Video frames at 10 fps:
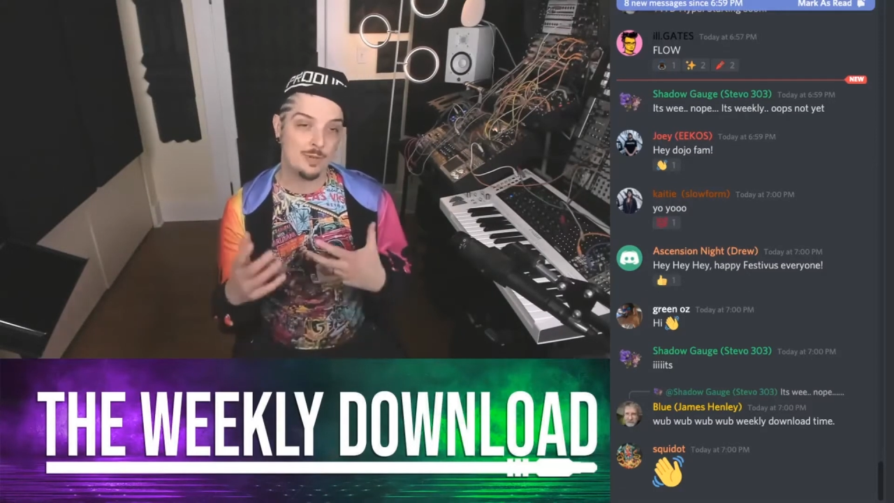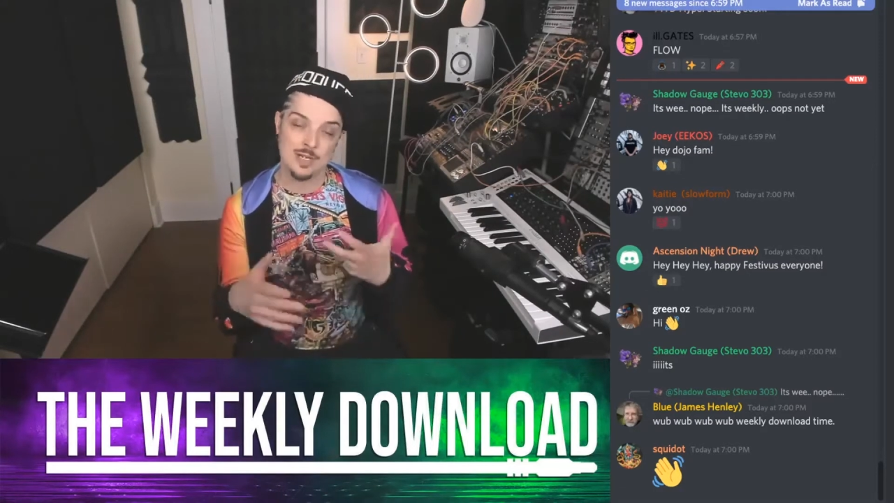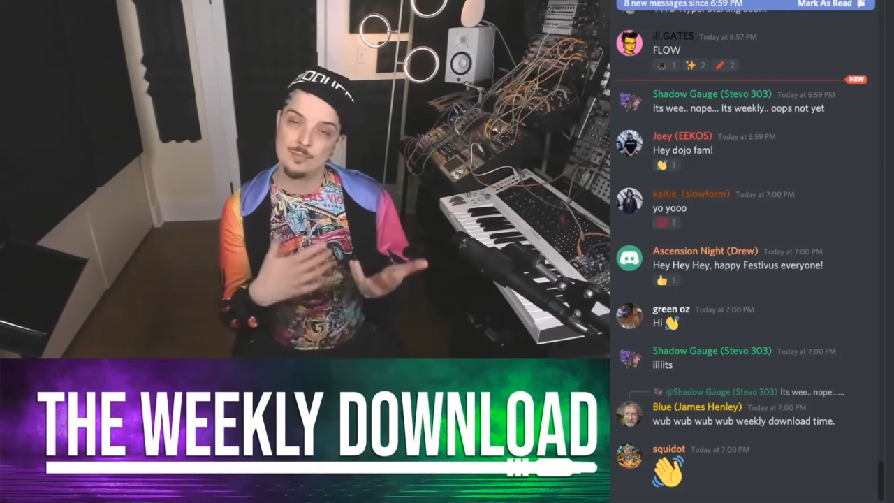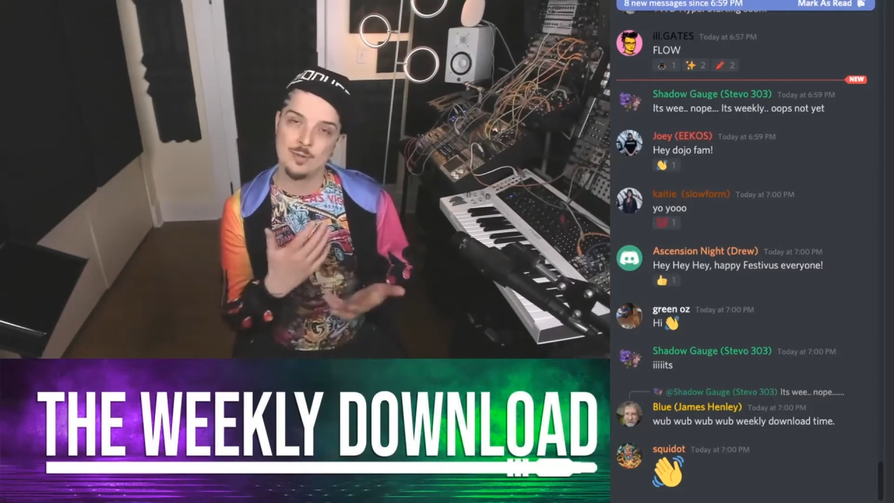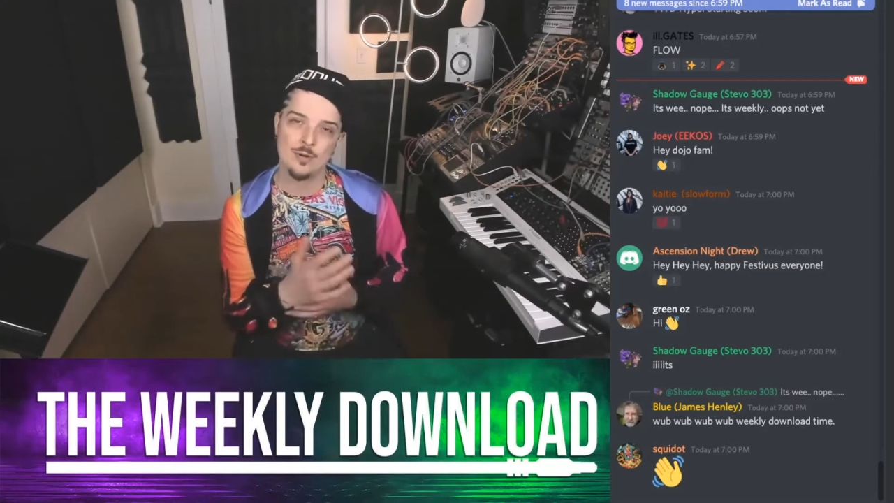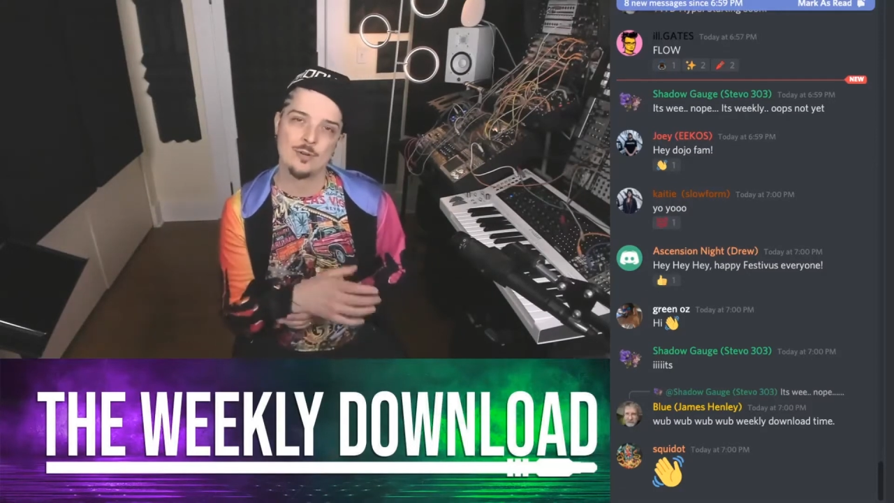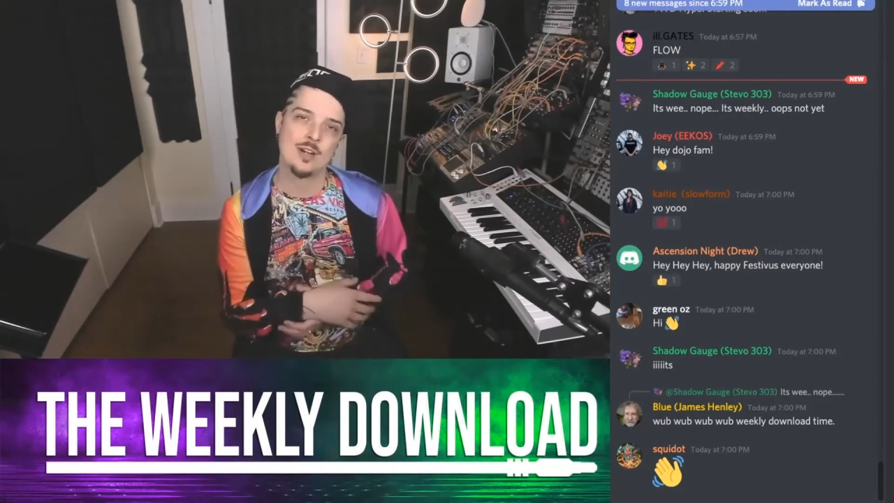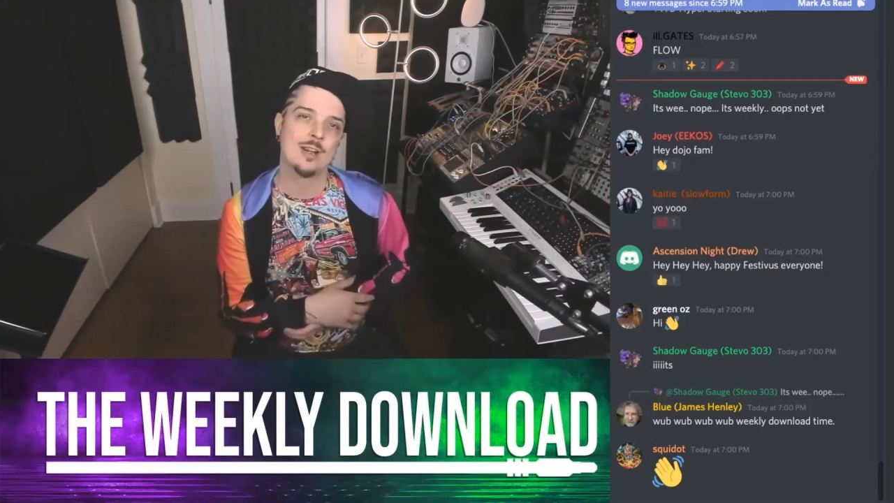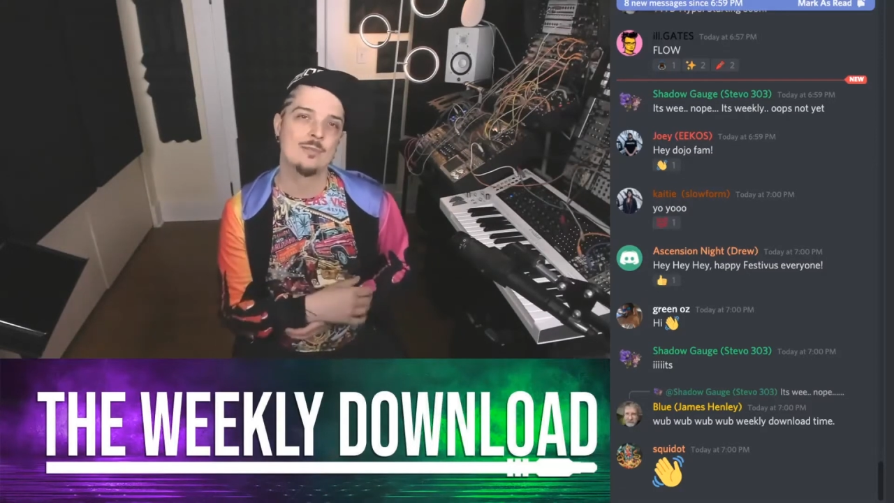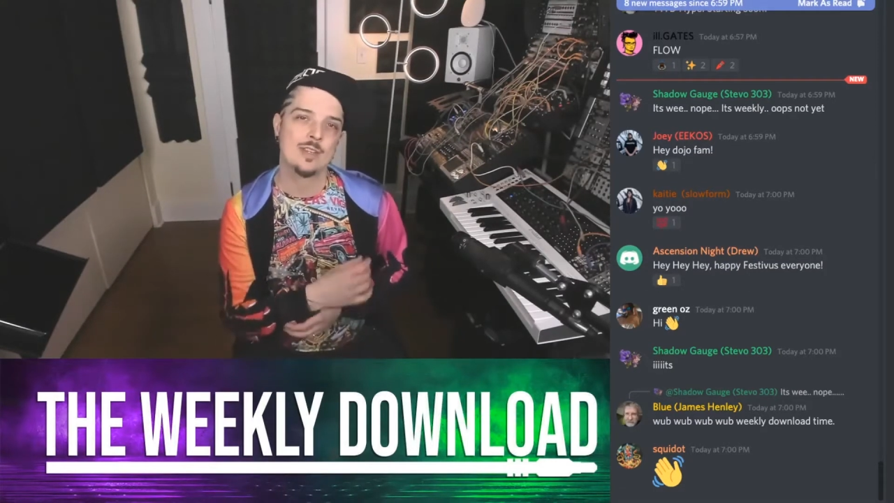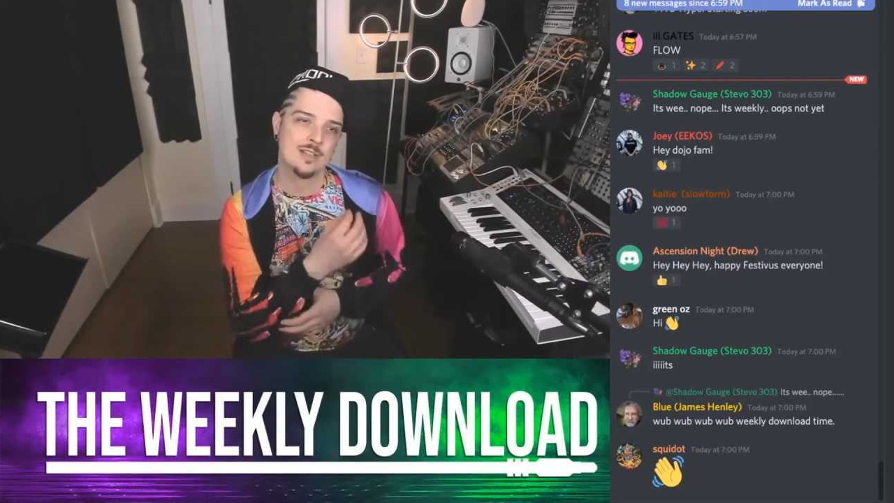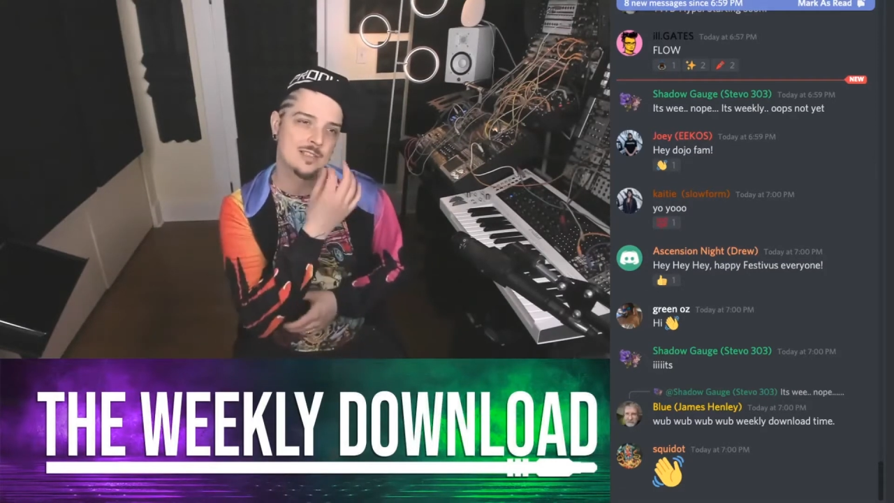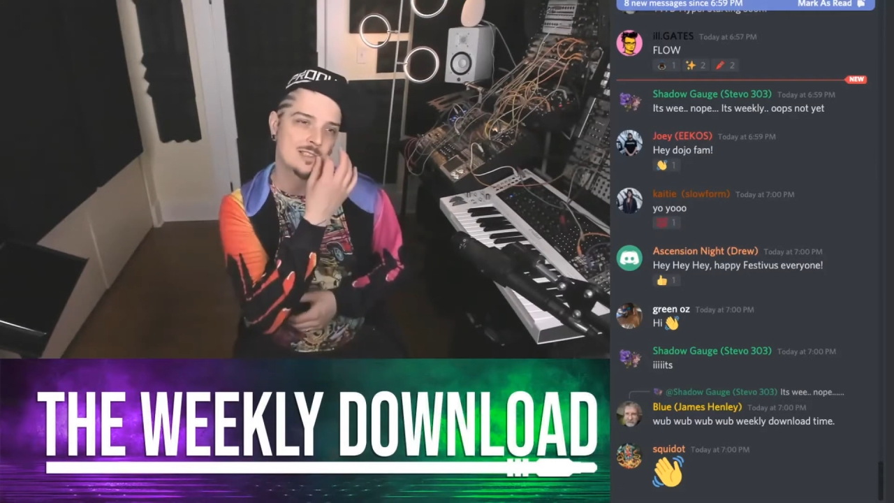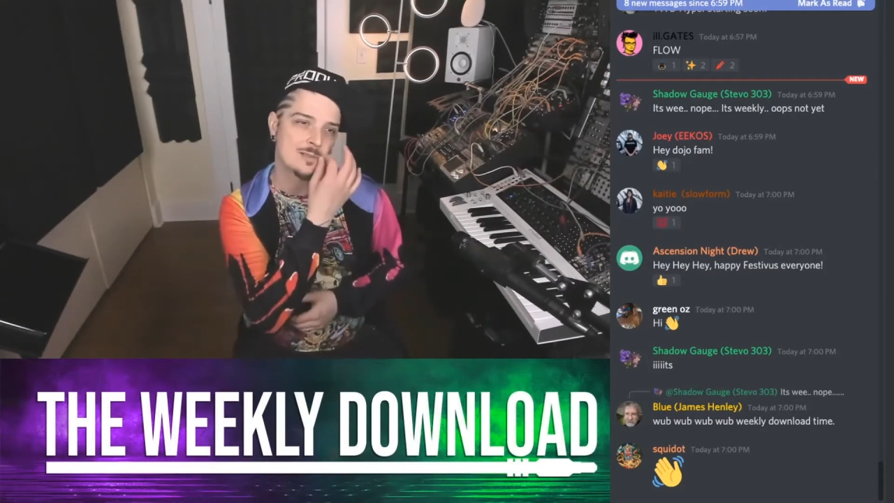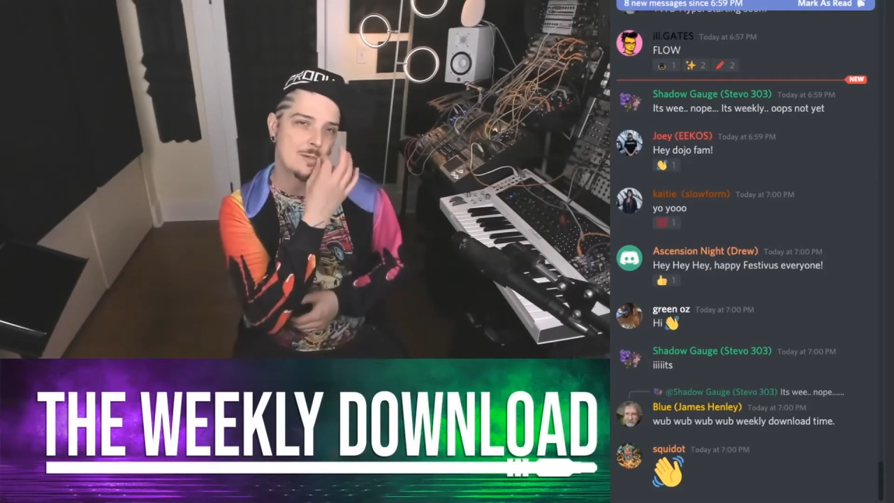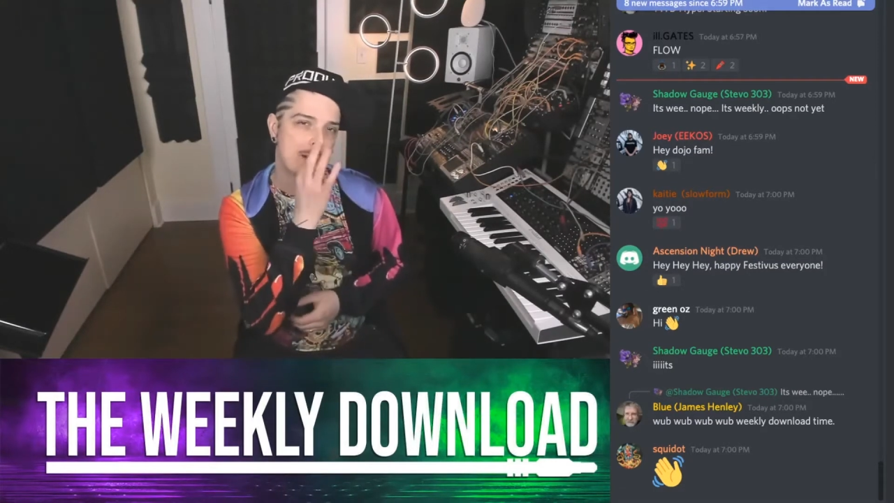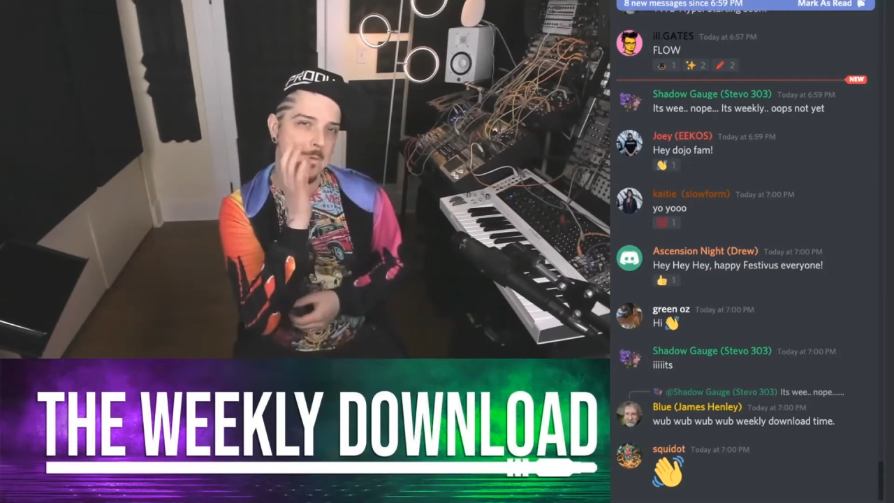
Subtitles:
beta program that is